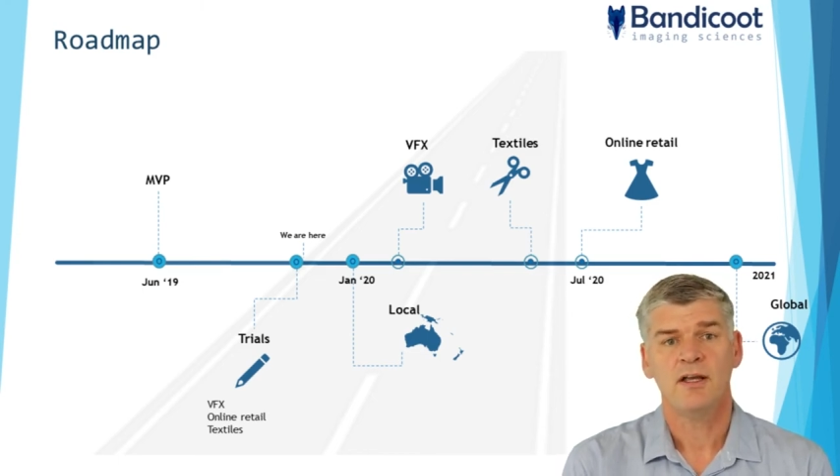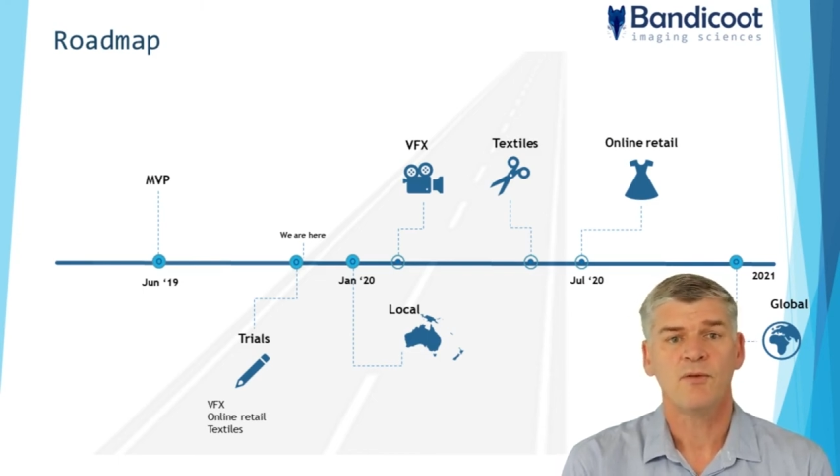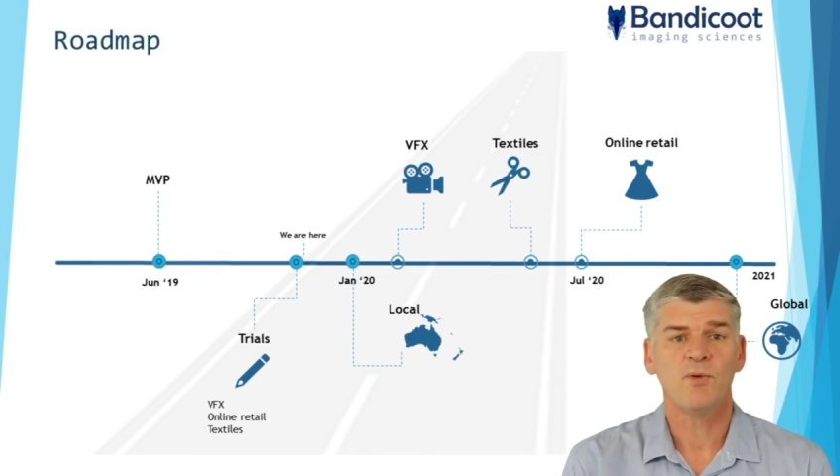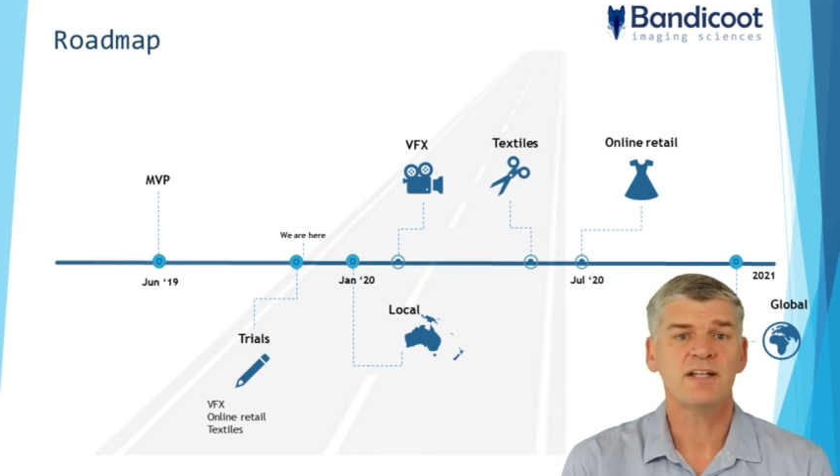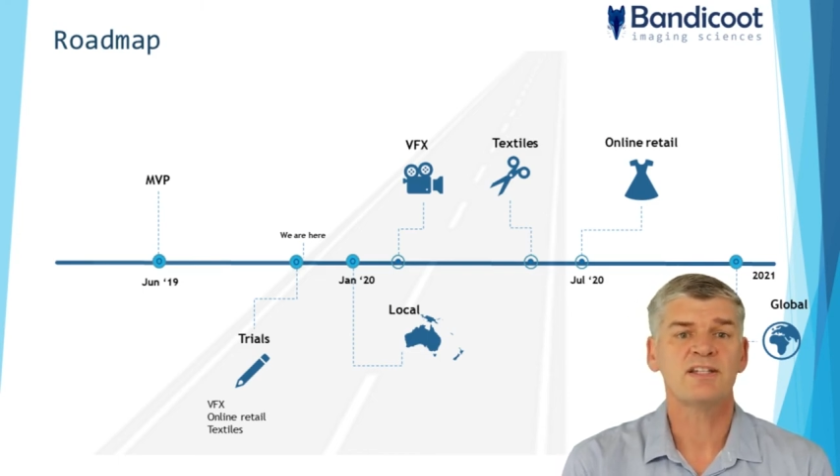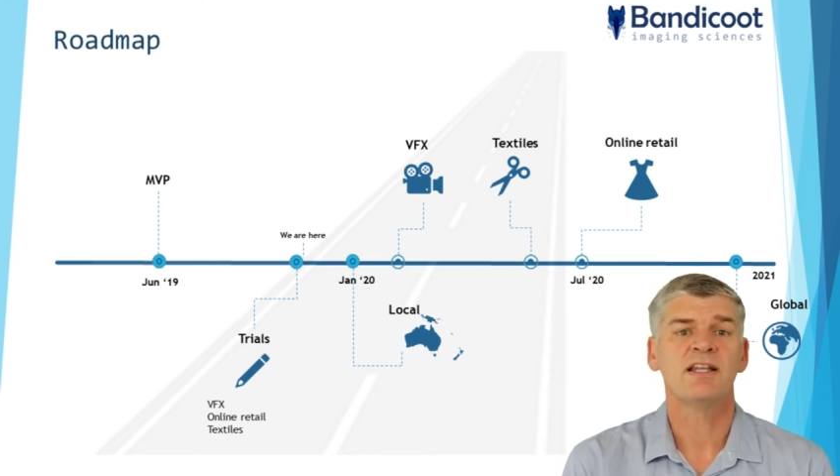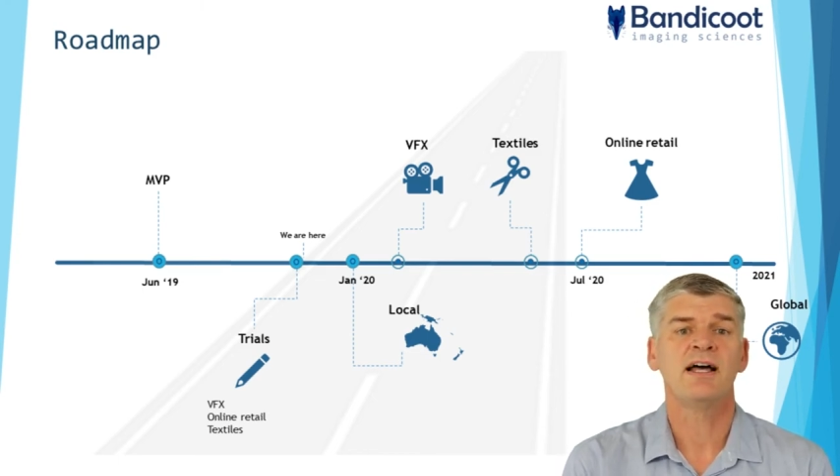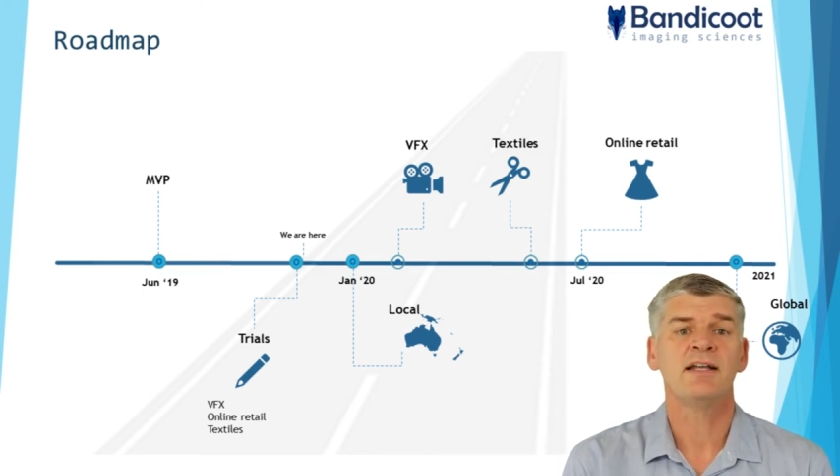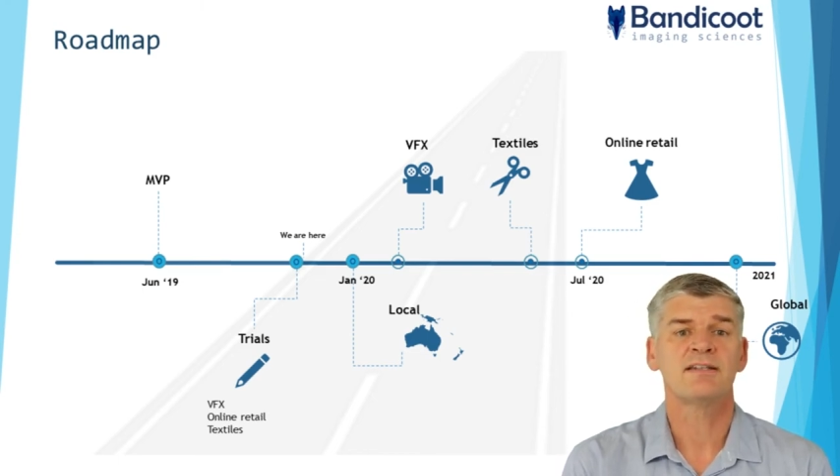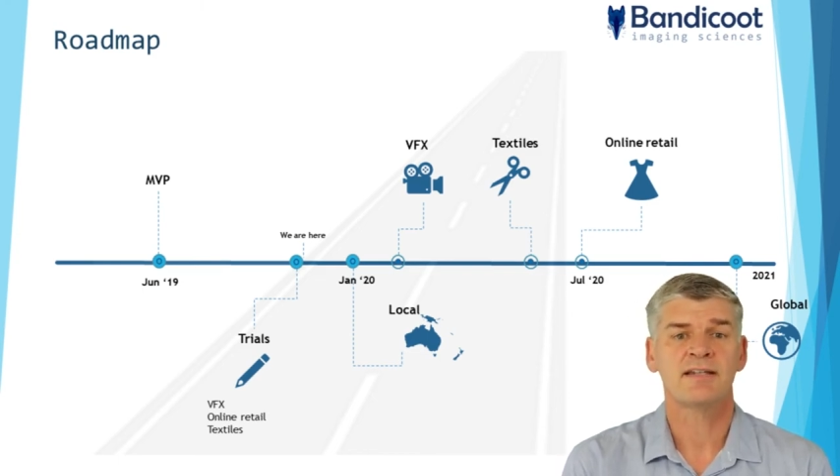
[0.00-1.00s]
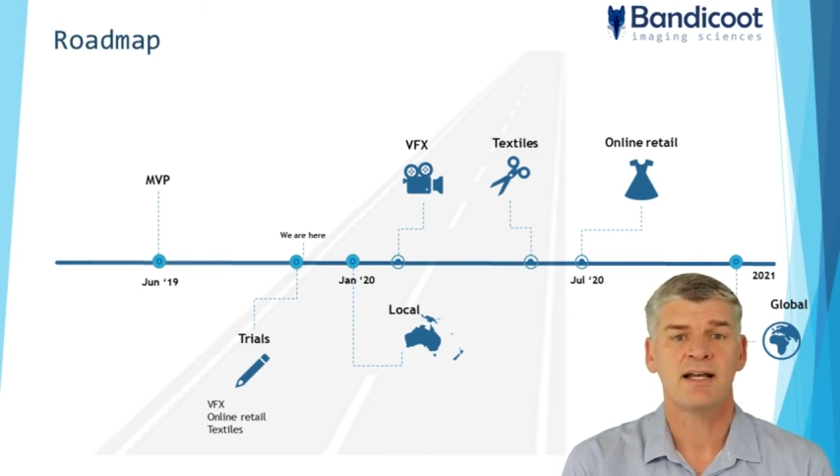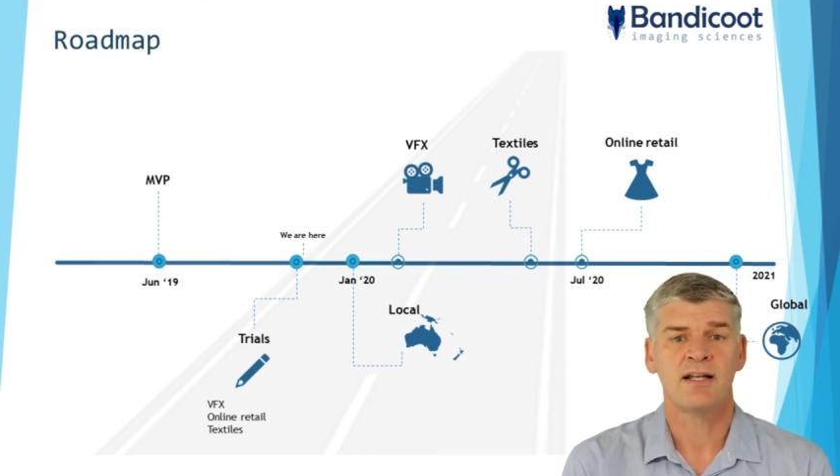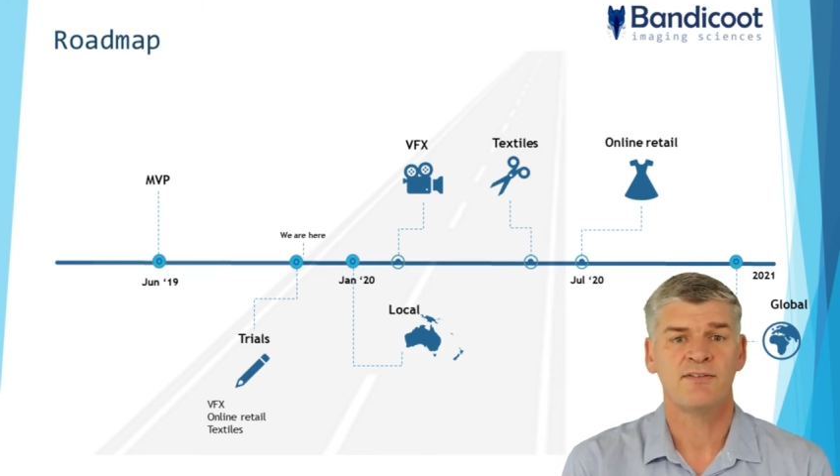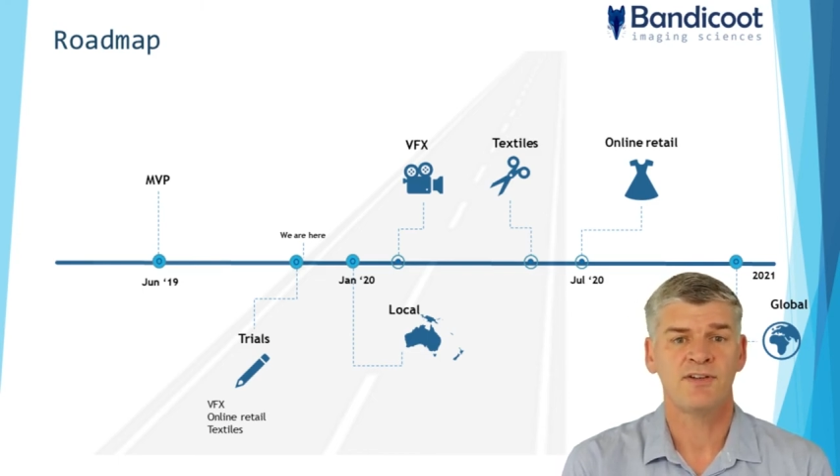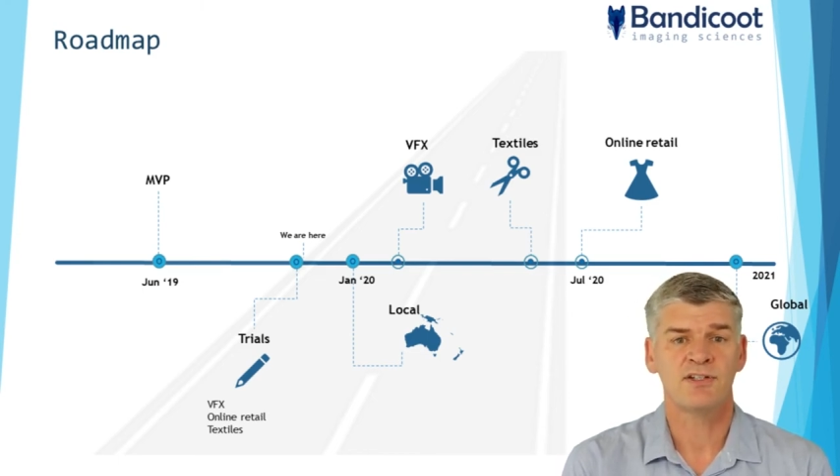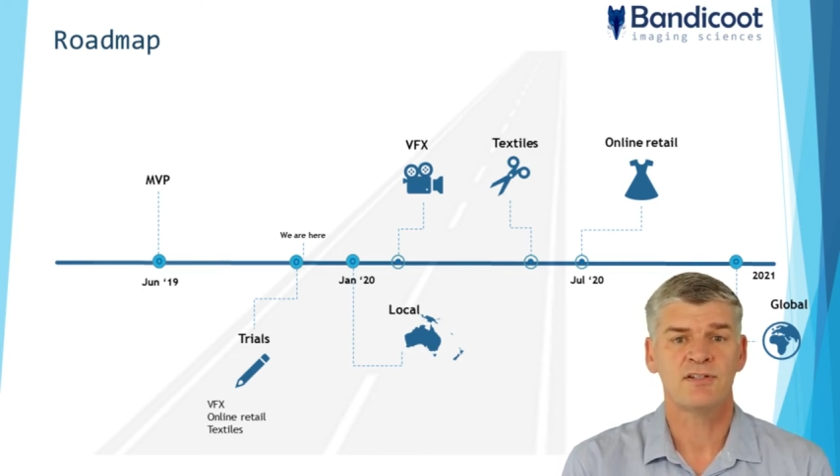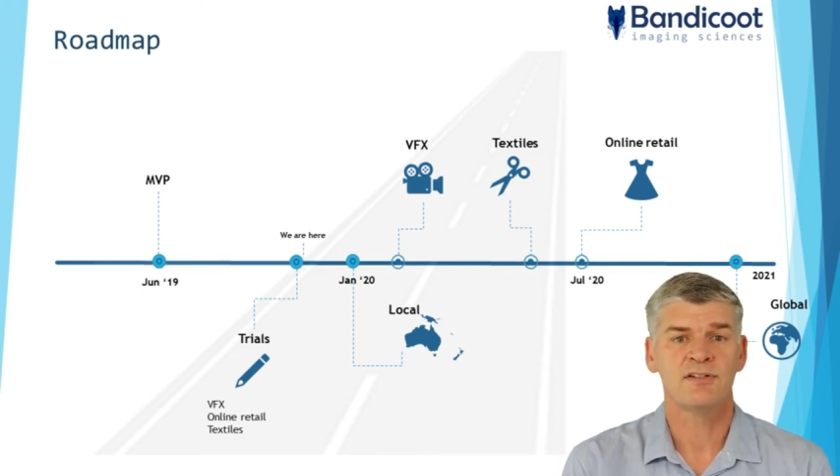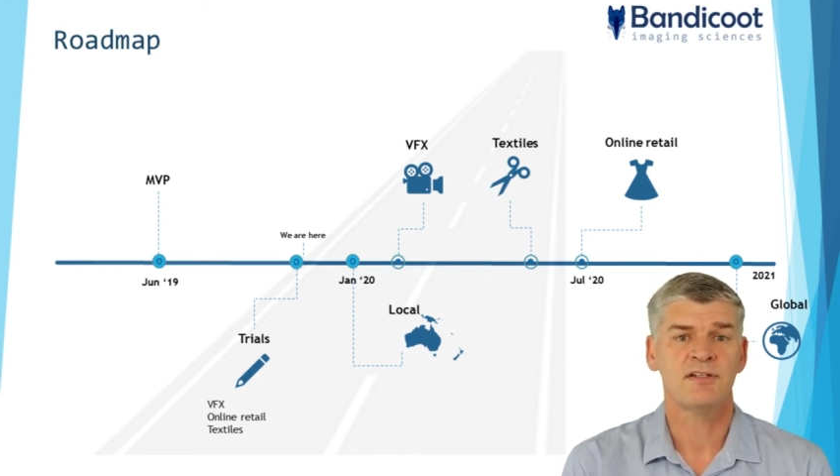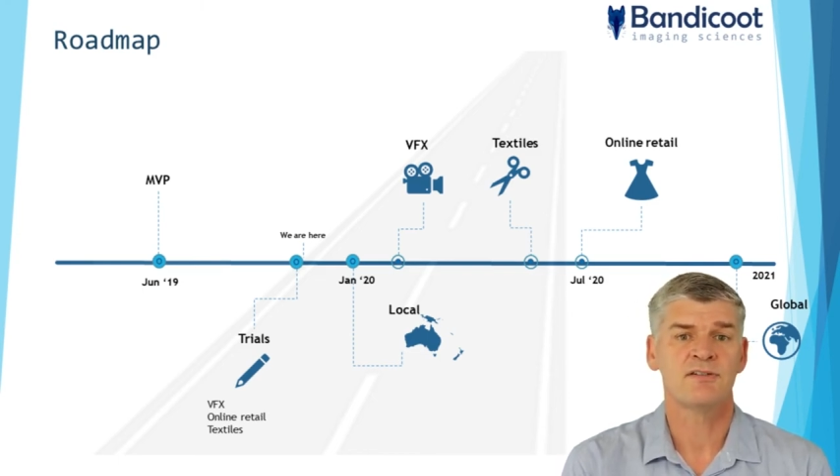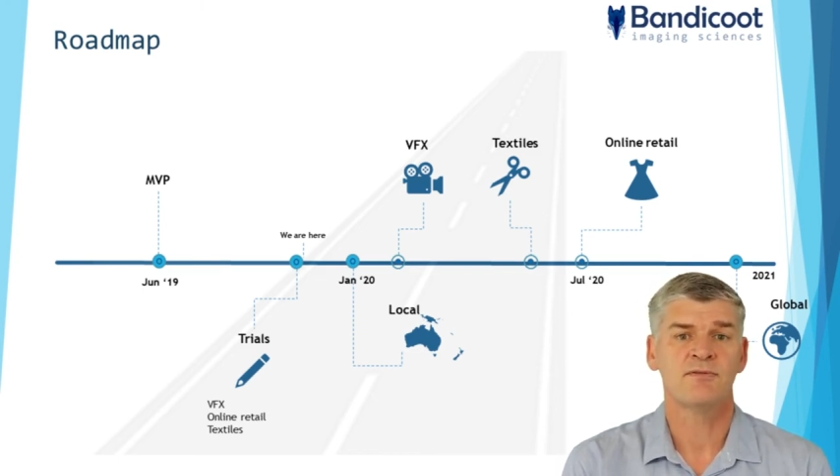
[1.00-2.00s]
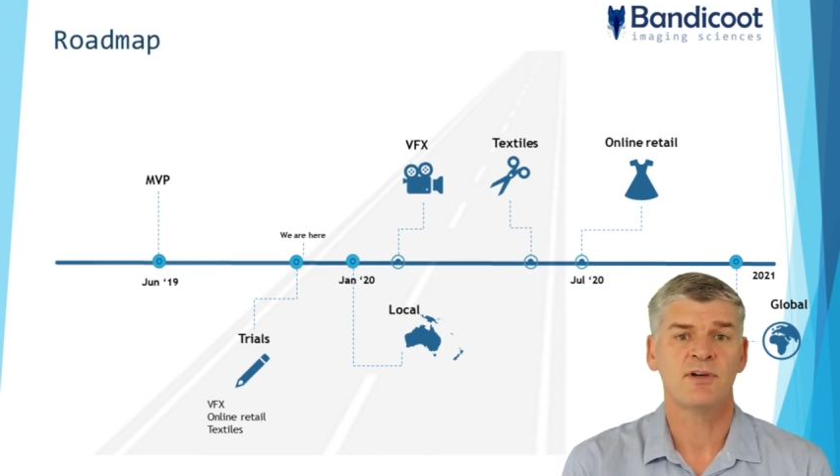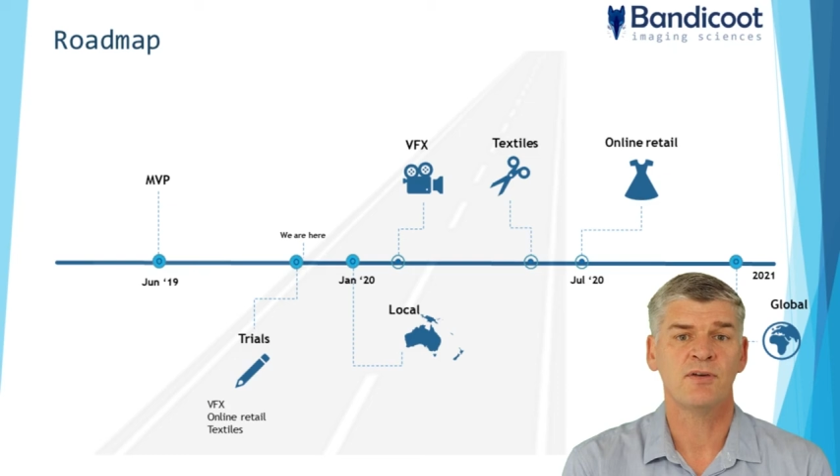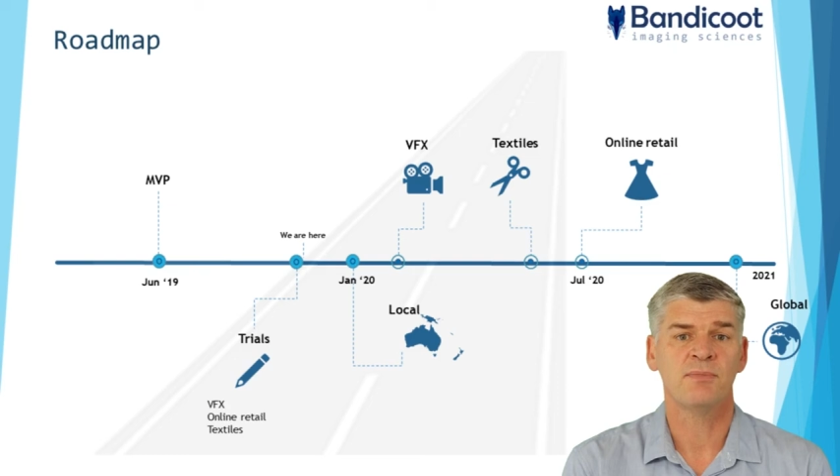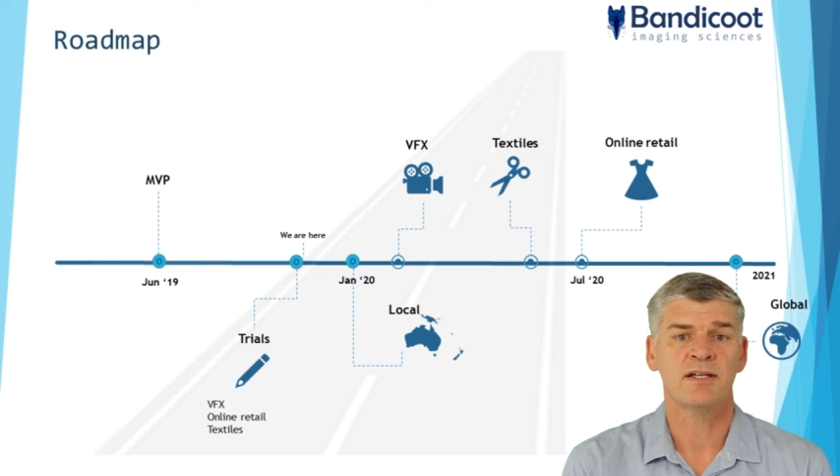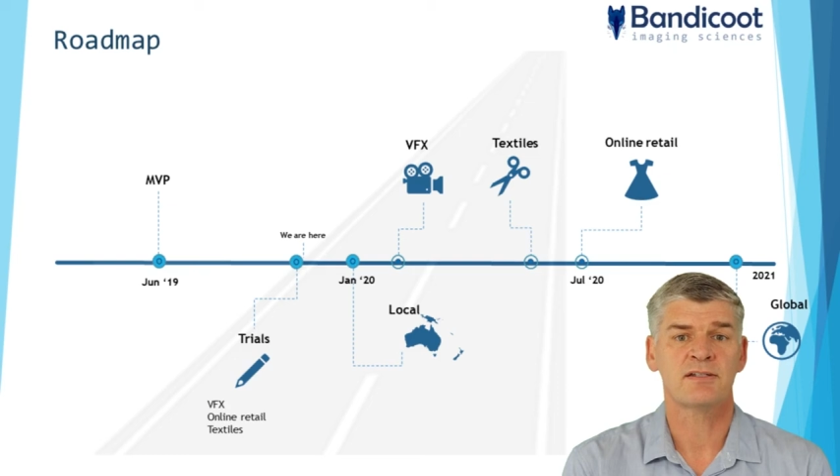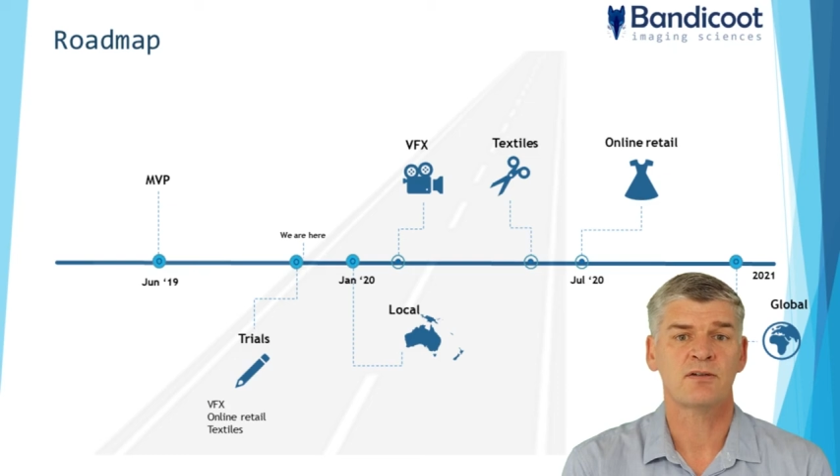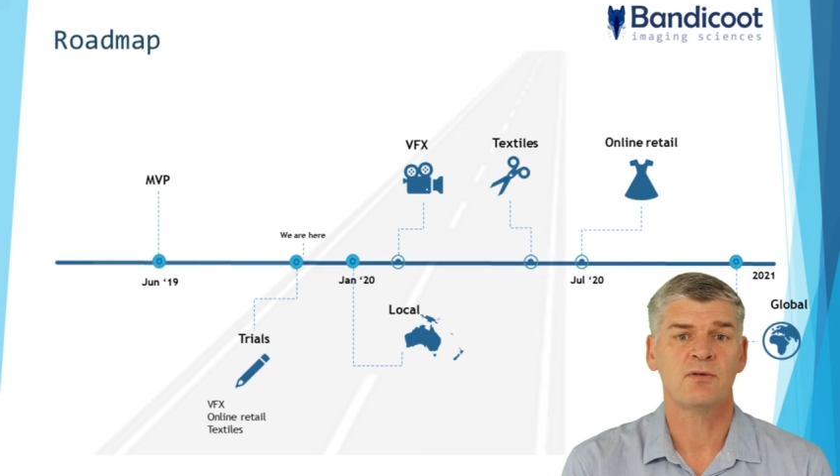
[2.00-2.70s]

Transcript: And once large-scale efficiencies and robust